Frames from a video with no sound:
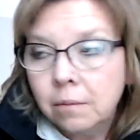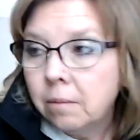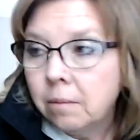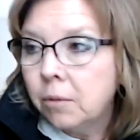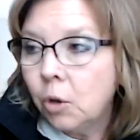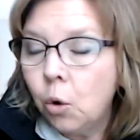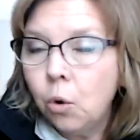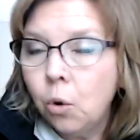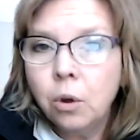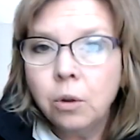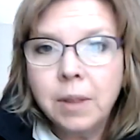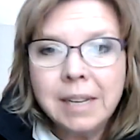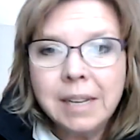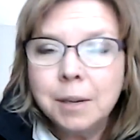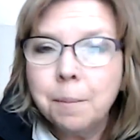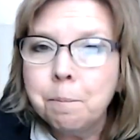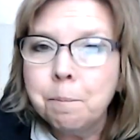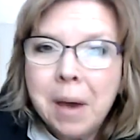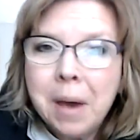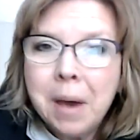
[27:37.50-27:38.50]
Cool. That's
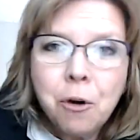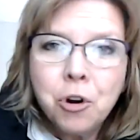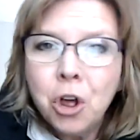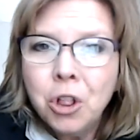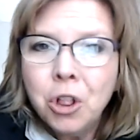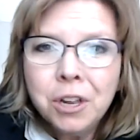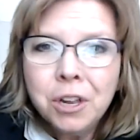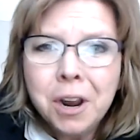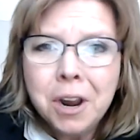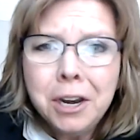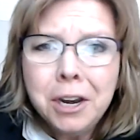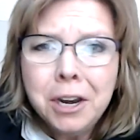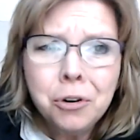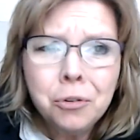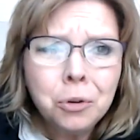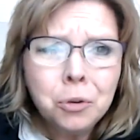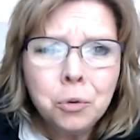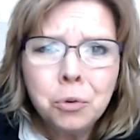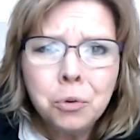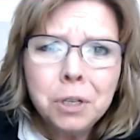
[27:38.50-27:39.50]
about all a
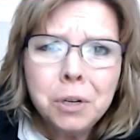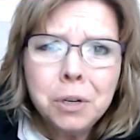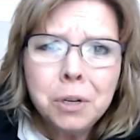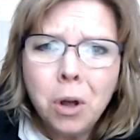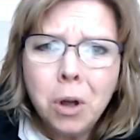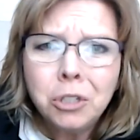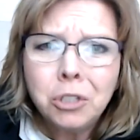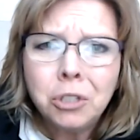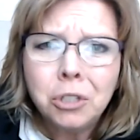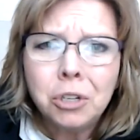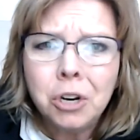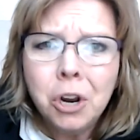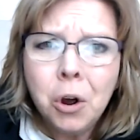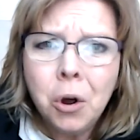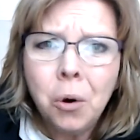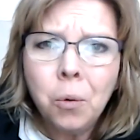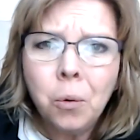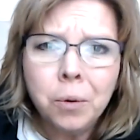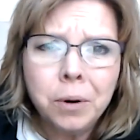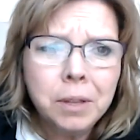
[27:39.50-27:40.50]
9-year-old really wants to
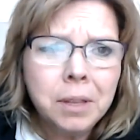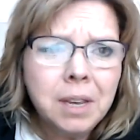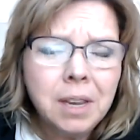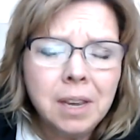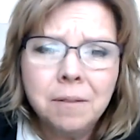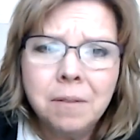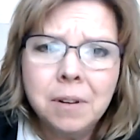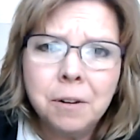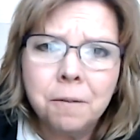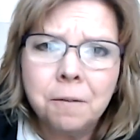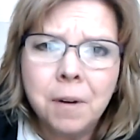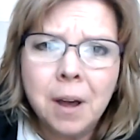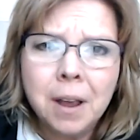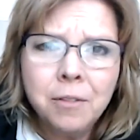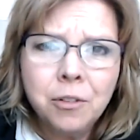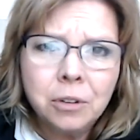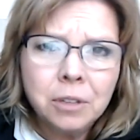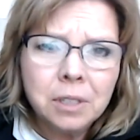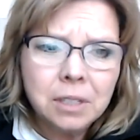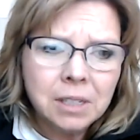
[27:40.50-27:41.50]
know. Really, even a
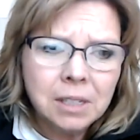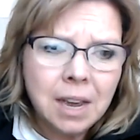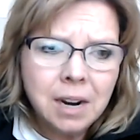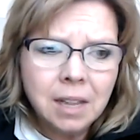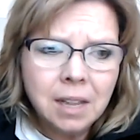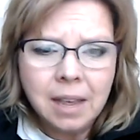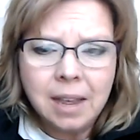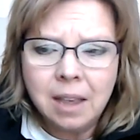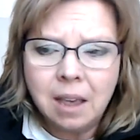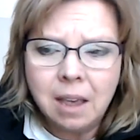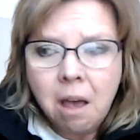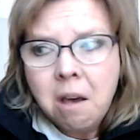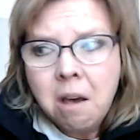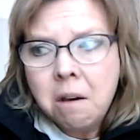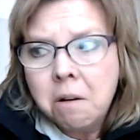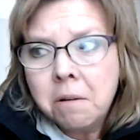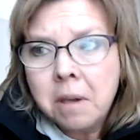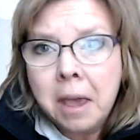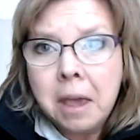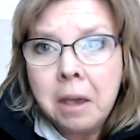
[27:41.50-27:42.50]
5-year-old is kind of like, oh,
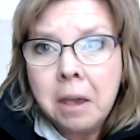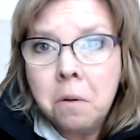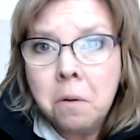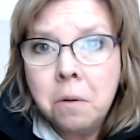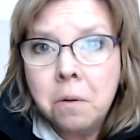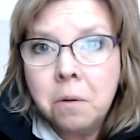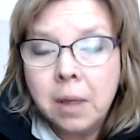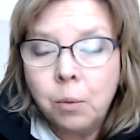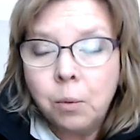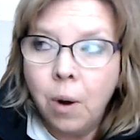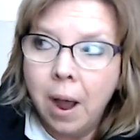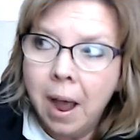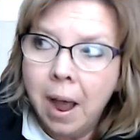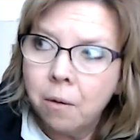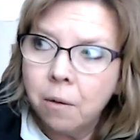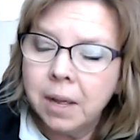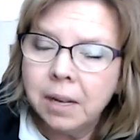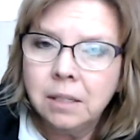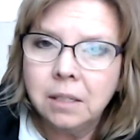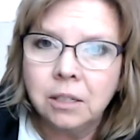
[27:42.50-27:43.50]
okay, cool. Wow,
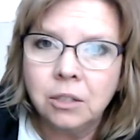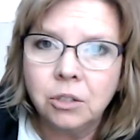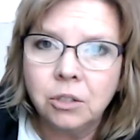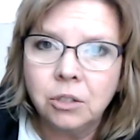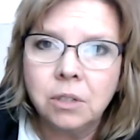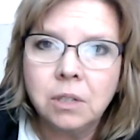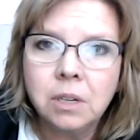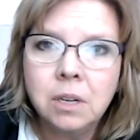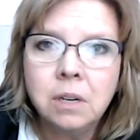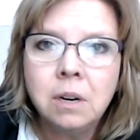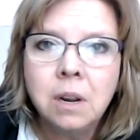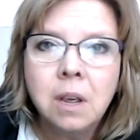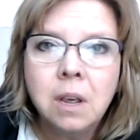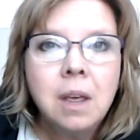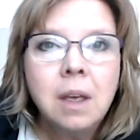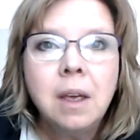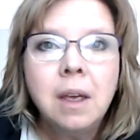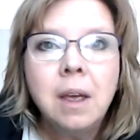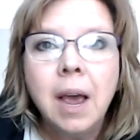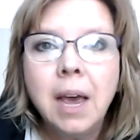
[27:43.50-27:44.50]
that's interesting.
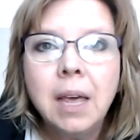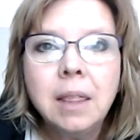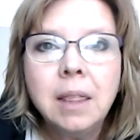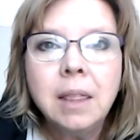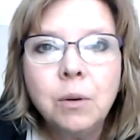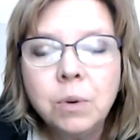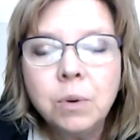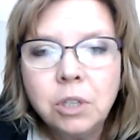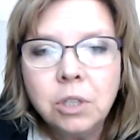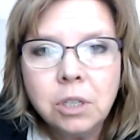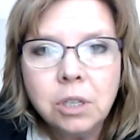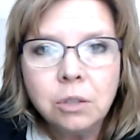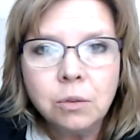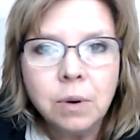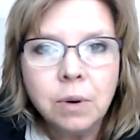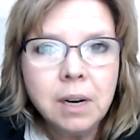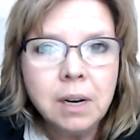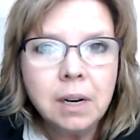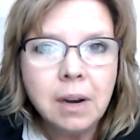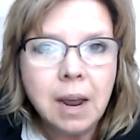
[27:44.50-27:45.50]
And then when she's
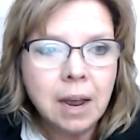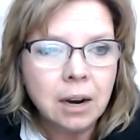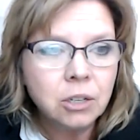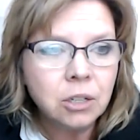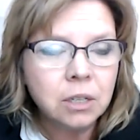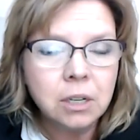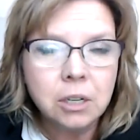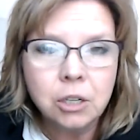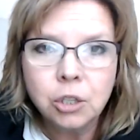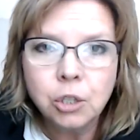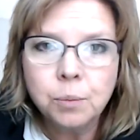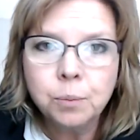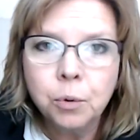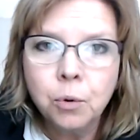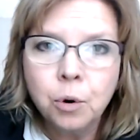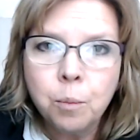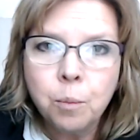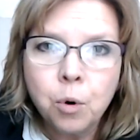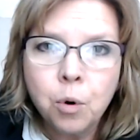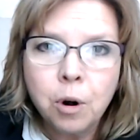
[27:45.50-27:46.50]
ready to actually explore
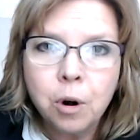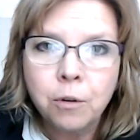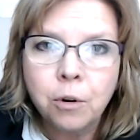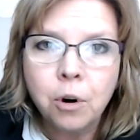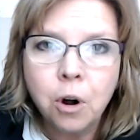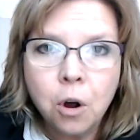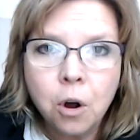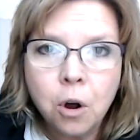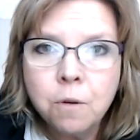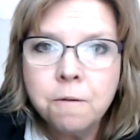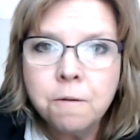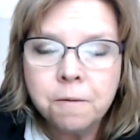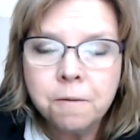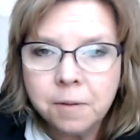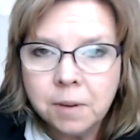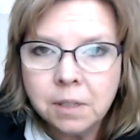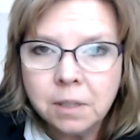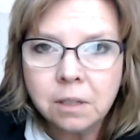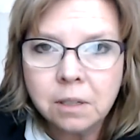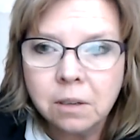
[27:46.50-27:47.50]
more of her own
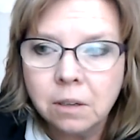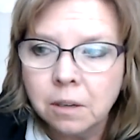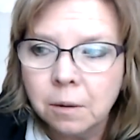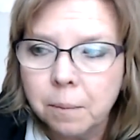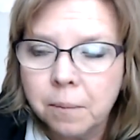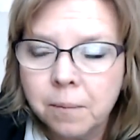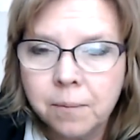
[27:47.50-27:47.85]
physical